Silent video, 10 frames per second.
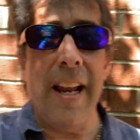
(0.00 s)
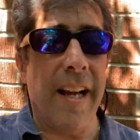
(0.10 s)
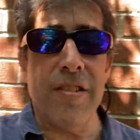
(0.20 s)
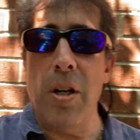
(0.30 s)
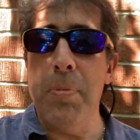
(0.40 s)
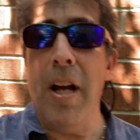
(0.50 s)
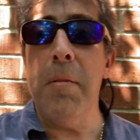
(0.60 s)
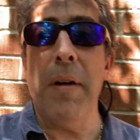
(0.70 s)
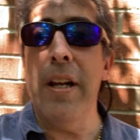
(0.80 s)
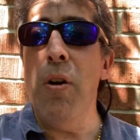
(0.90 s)
and I got to start blogging.
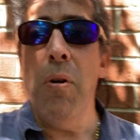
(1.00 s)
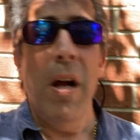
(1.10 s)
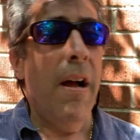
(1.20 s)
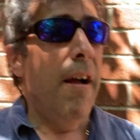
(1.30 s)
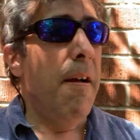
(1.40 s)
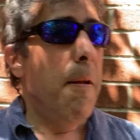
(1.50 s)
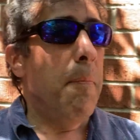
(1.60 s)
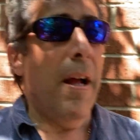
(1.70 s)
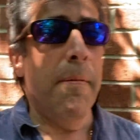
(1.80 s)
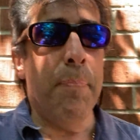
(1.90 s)
But I know
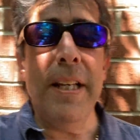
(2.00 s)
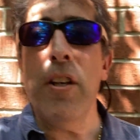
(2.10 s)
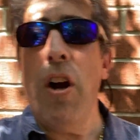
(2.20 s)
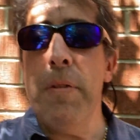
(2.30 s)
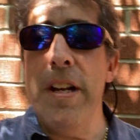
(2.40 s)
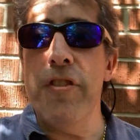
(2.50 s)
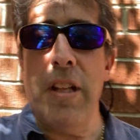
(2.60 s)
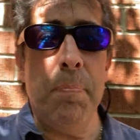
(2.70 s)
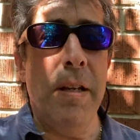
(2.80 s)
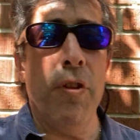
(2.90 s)
being in the car with Andrea is
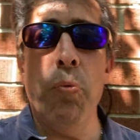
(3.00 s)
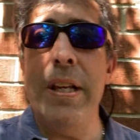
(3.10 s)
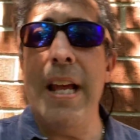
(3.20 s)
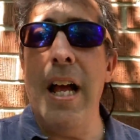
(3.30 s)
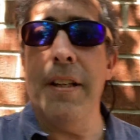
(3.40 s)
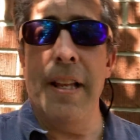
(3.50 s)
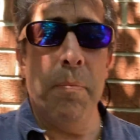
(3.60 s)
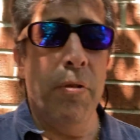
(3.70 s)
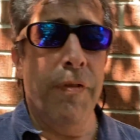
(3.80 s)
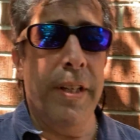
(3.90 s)
like being with Woody Allen in that
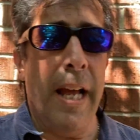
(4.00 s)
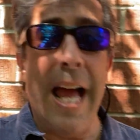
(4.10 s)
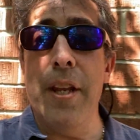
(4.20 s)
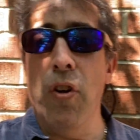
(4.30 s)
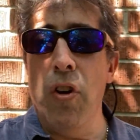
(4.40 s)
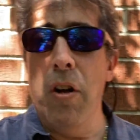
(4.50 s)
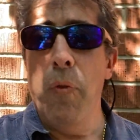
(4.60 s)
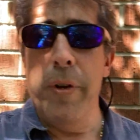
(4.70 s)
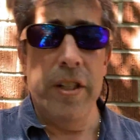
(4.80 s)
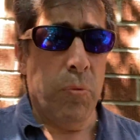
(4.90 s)
movie, Annie Hall,
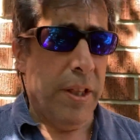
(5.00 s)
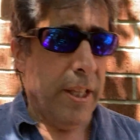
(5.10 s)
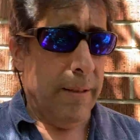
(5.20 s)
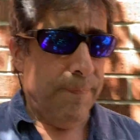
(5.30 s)
when he's with,